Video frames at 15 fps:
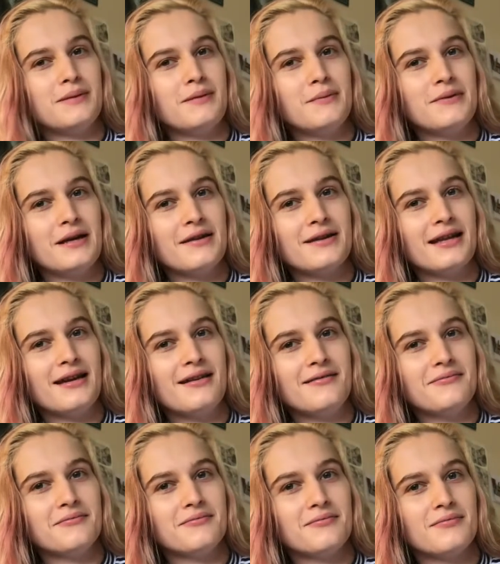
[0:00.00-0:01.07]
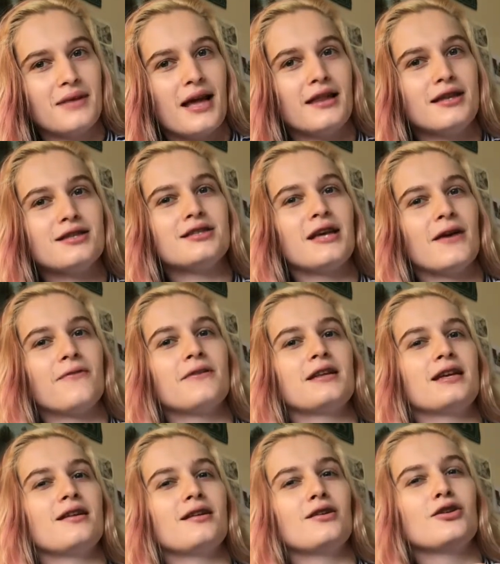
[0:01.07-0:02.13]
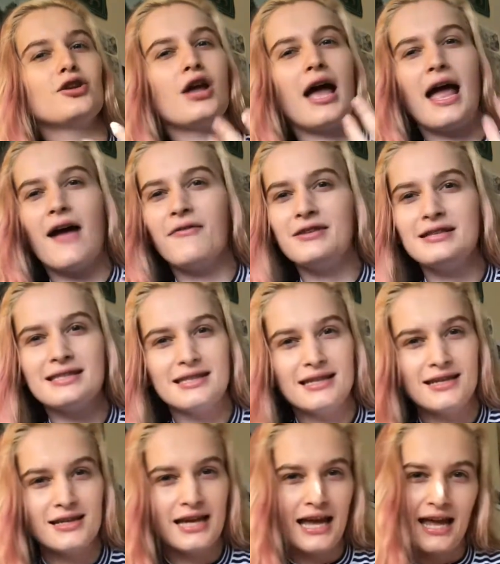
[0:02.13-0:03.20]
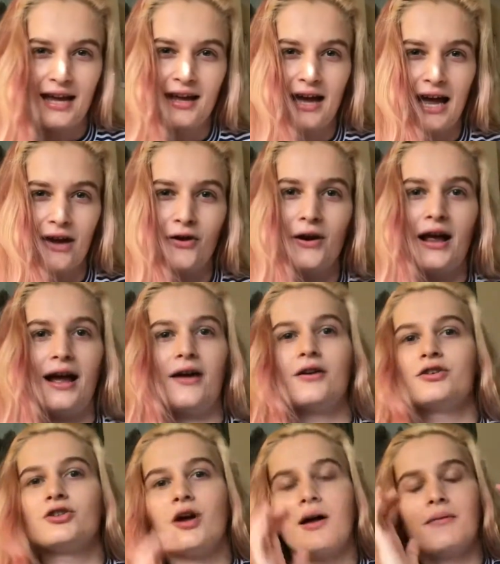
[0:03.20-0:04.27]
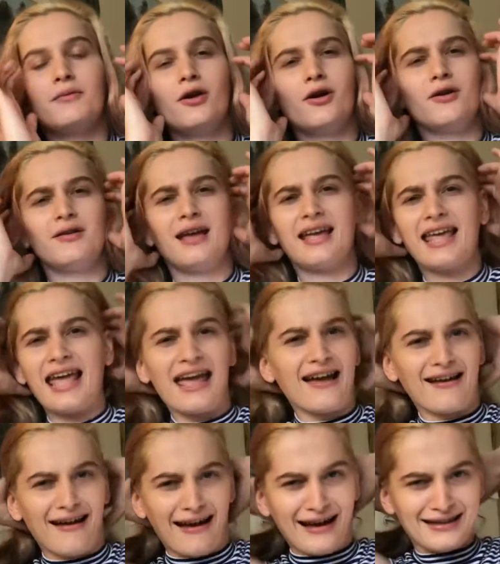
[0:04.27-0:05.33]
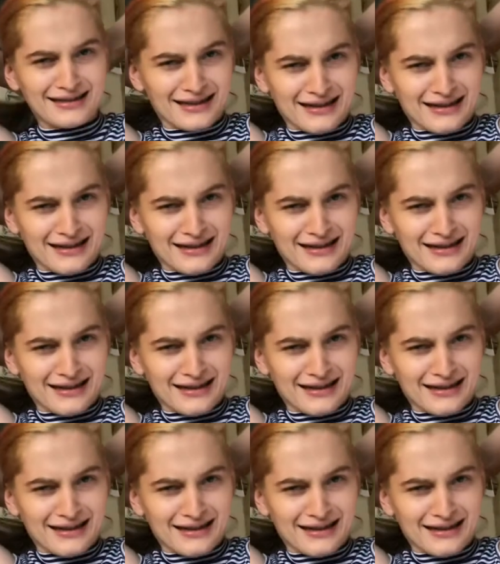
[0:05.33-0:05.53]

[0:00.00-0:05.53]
people out there, and there's definitely, I haven't seen a care guide on how to shop, not a care guide,